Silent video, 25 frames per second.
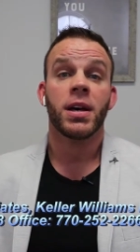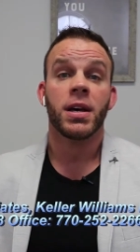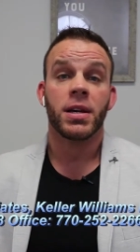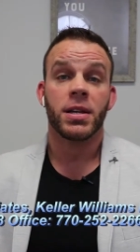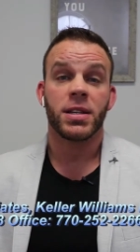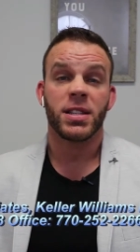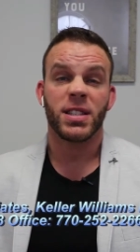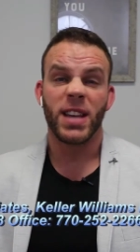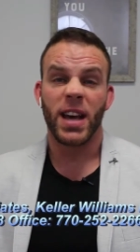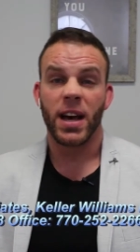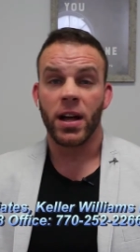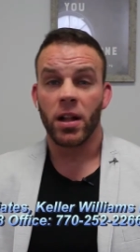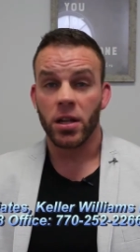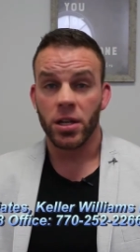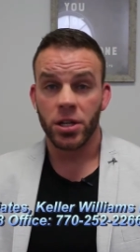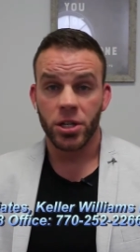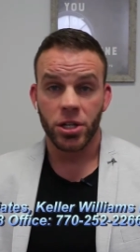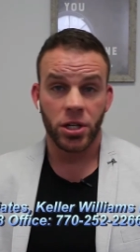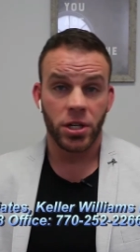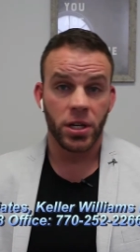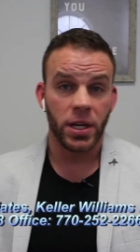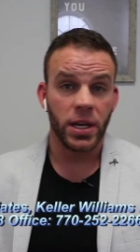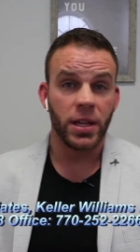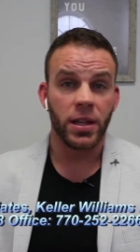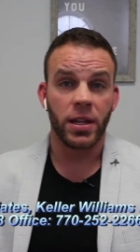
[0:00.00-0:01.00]

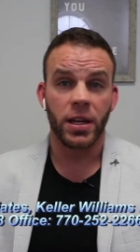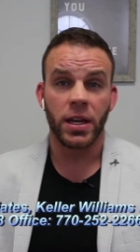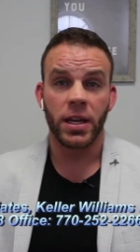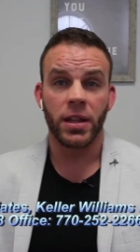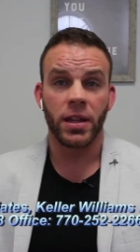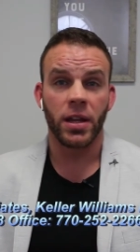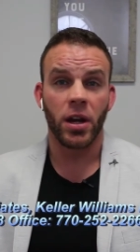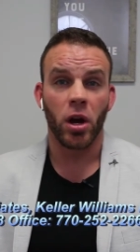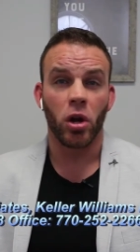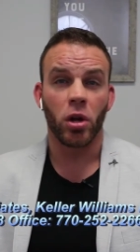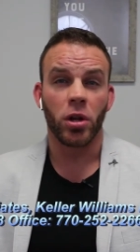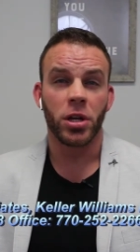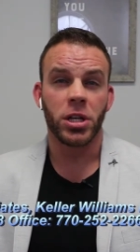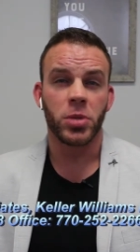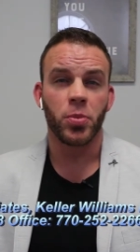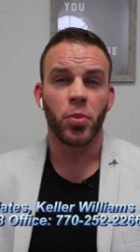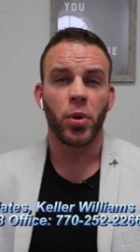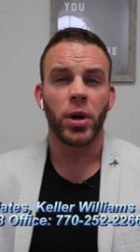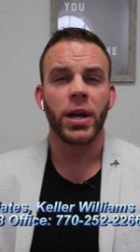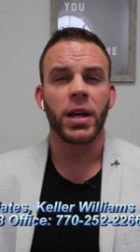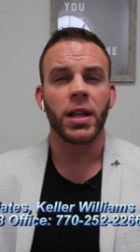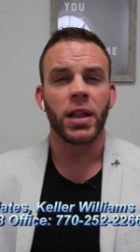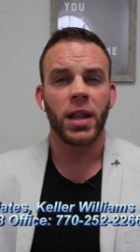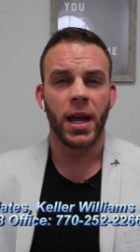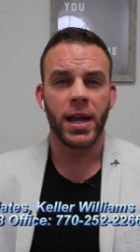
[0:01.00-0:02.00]
sellish in, in the early
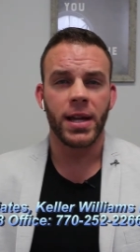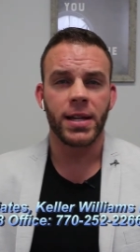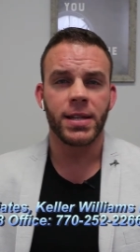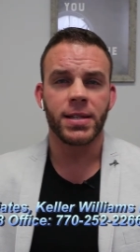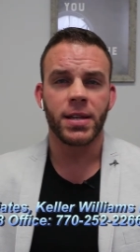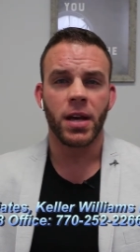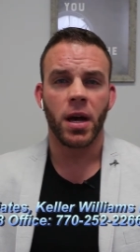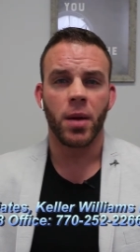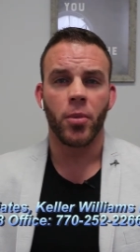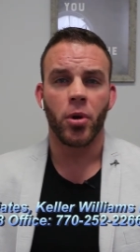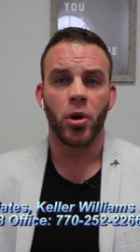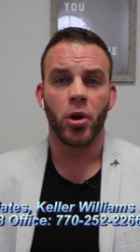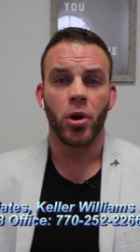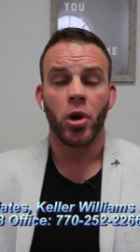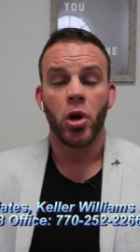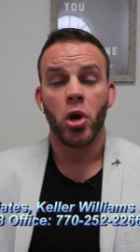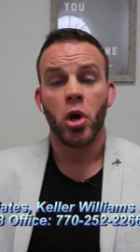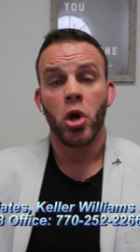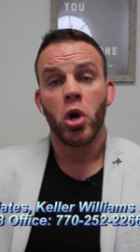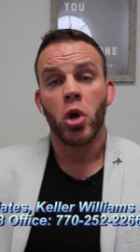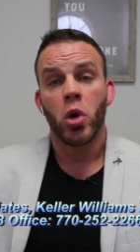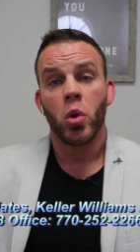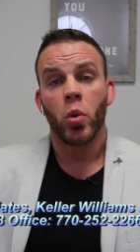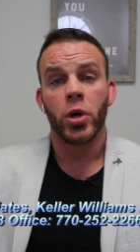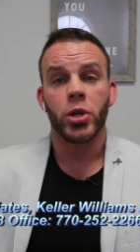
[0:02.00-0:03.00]
spring, late summer,
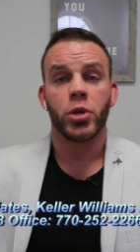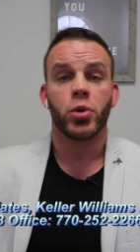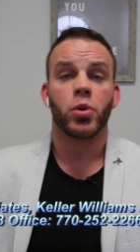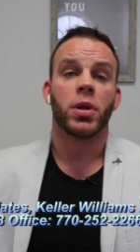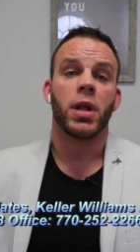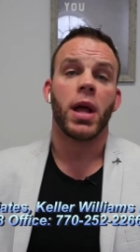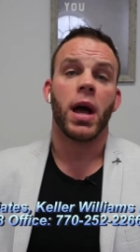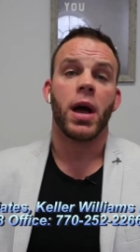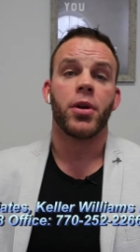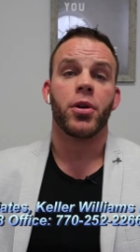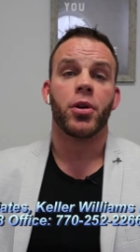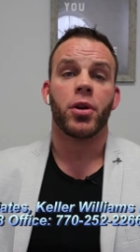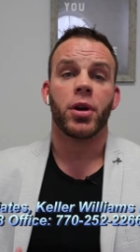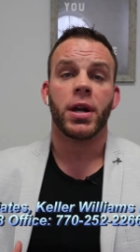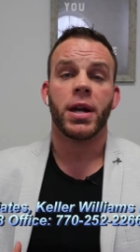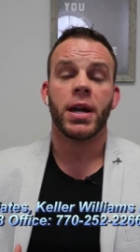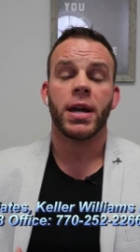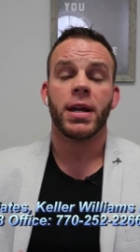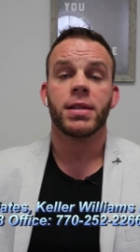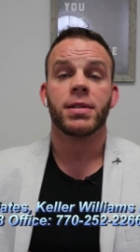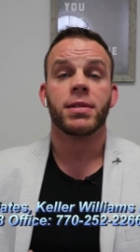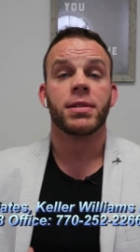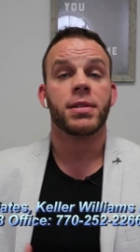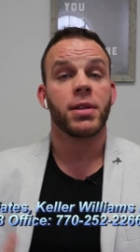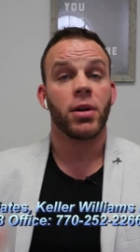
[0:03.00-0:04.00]
which will allow your
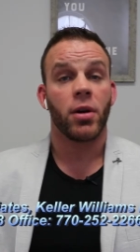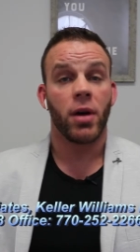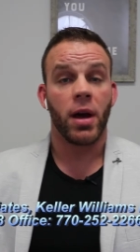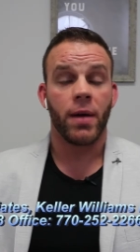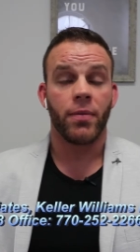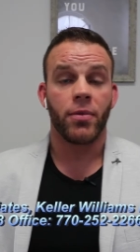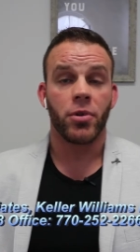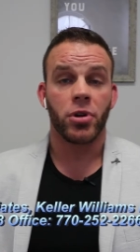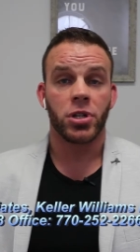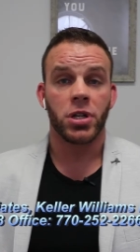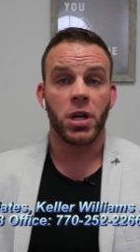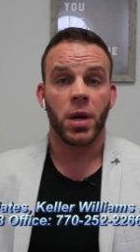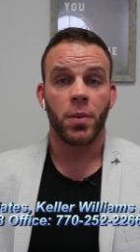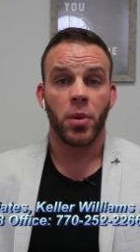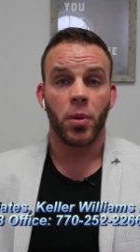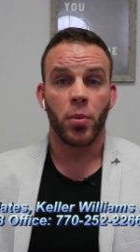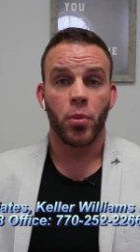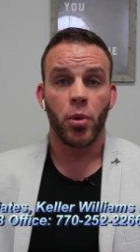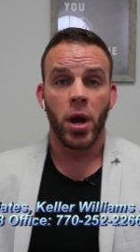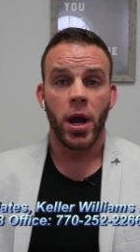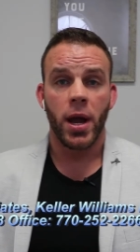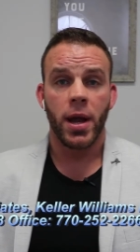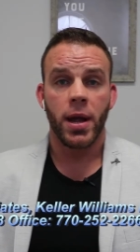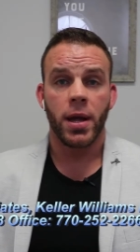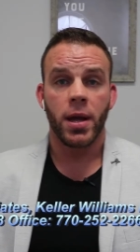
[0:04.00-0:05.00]
kids to still have their summer
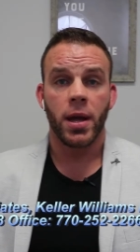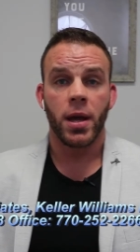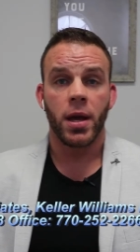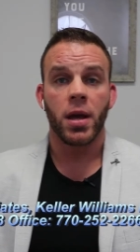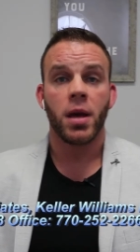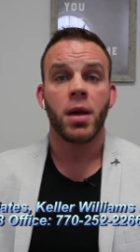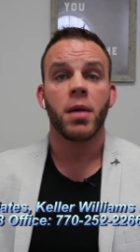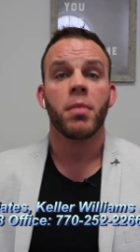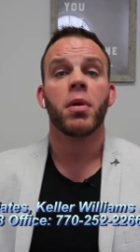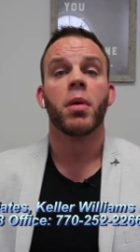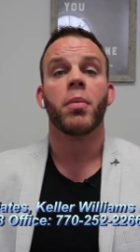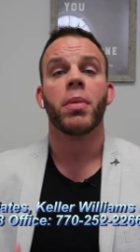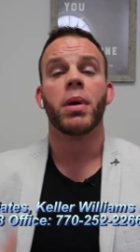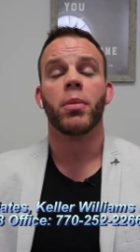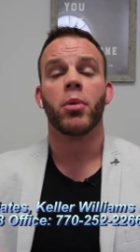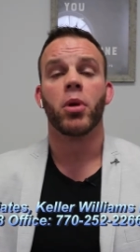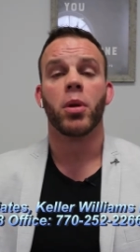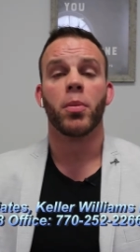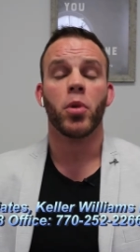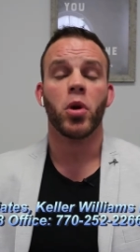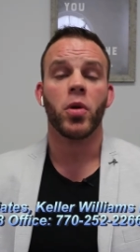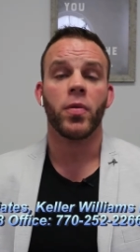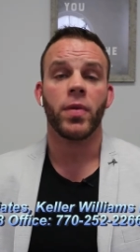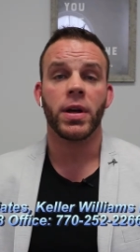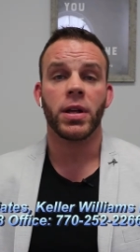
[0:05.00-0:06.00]
break, but be able to
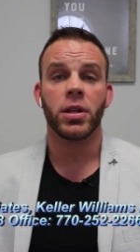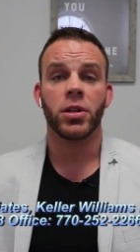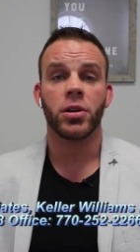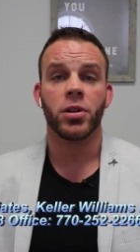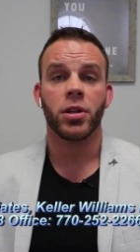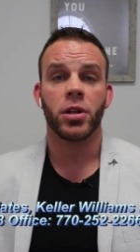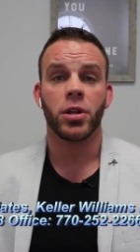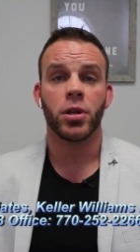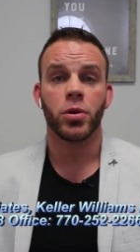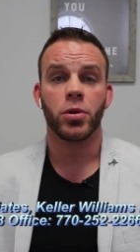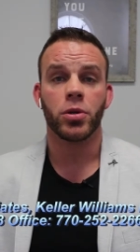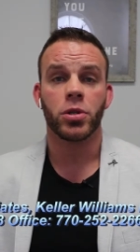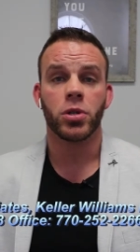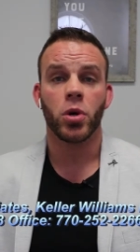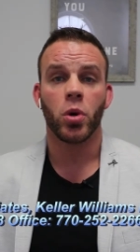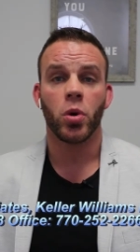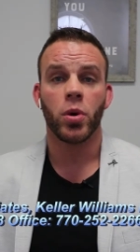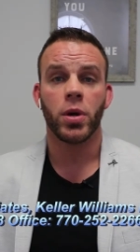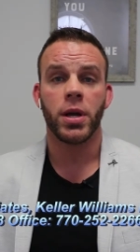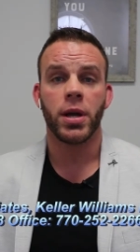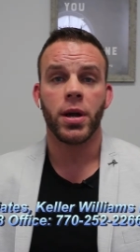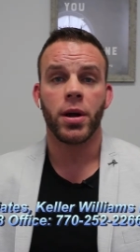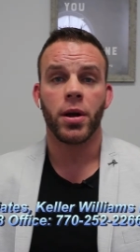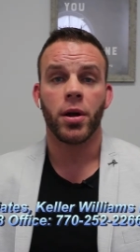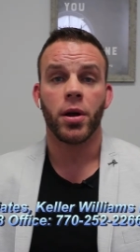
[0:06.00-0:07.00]
move into the new school
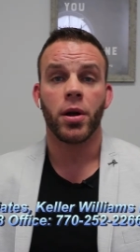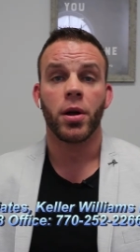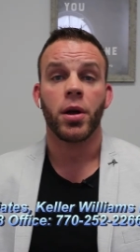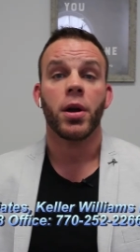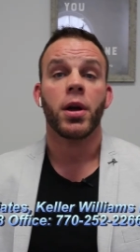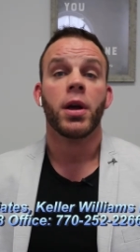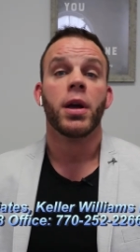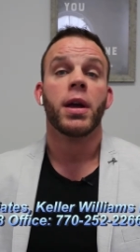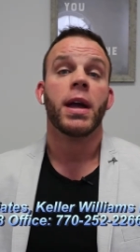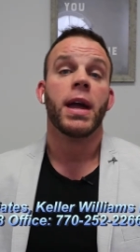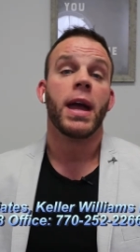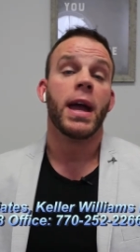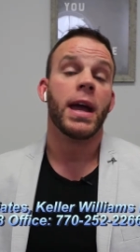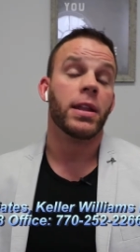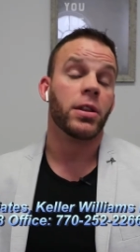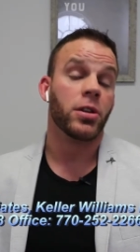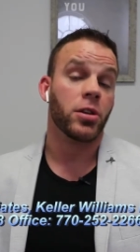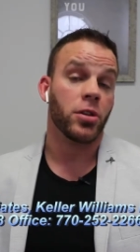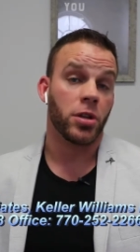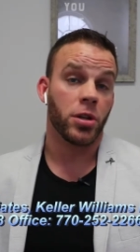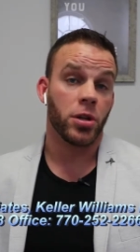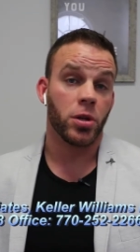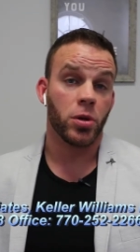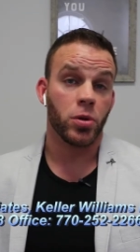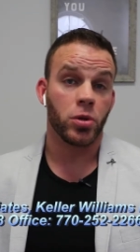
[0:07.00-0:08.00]
year, into
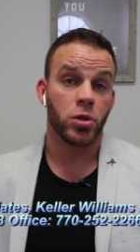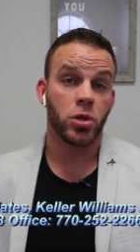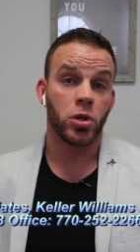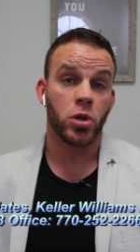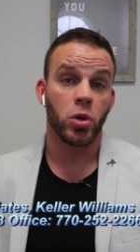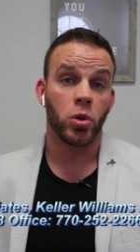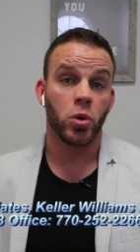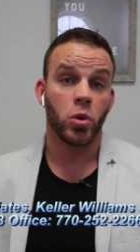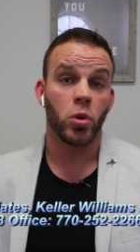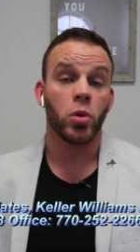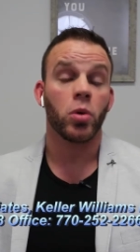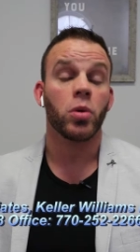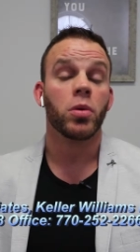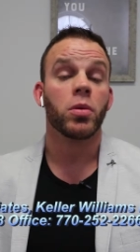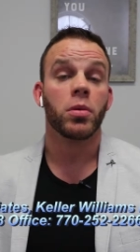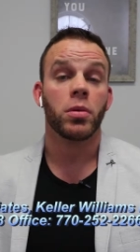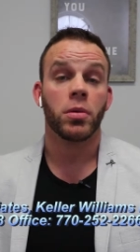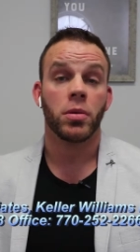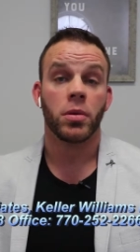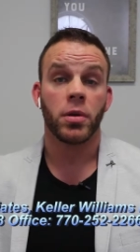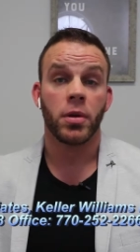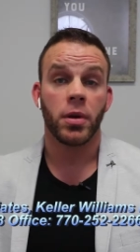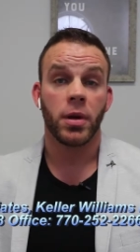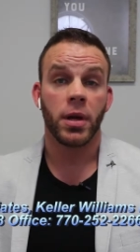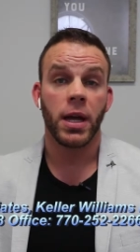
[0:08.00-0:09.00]
the new school
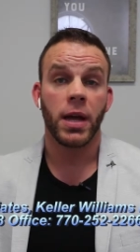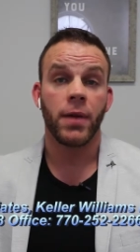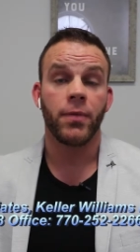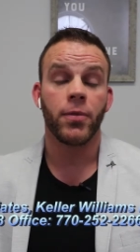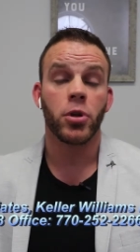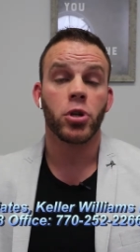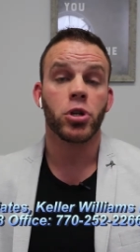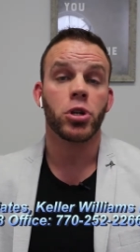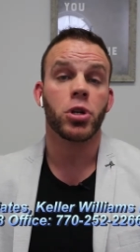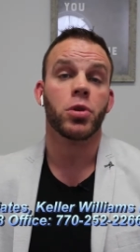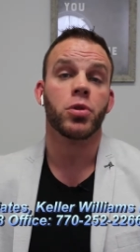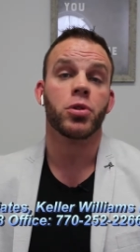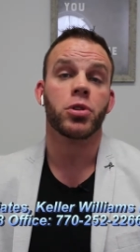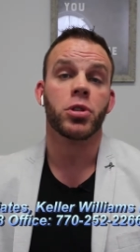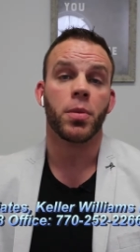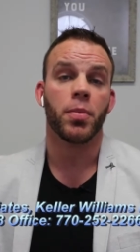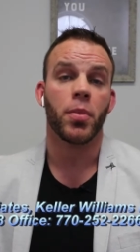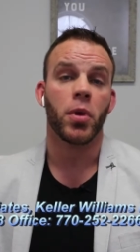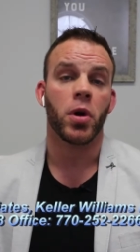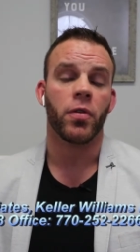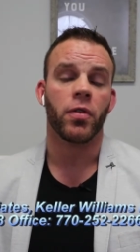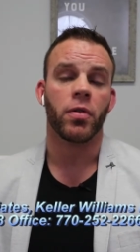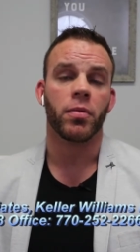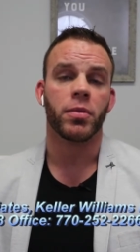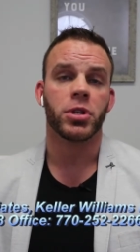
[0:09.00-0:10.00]
if you choose to
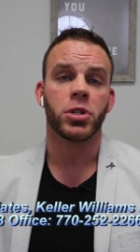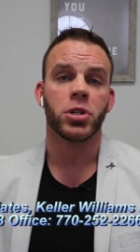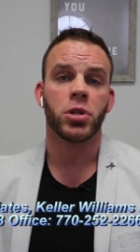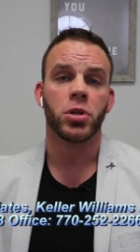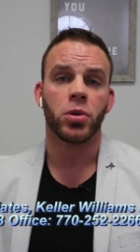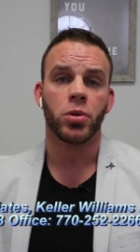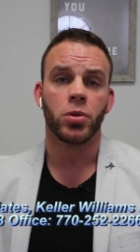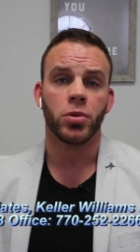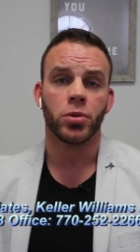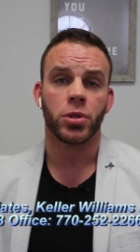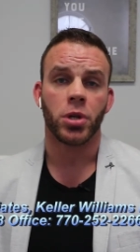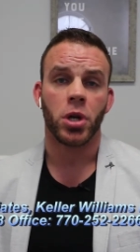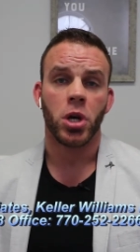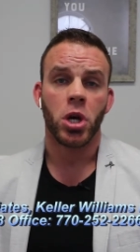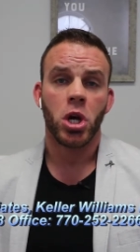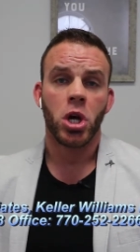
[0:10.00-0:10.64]
move in the schools.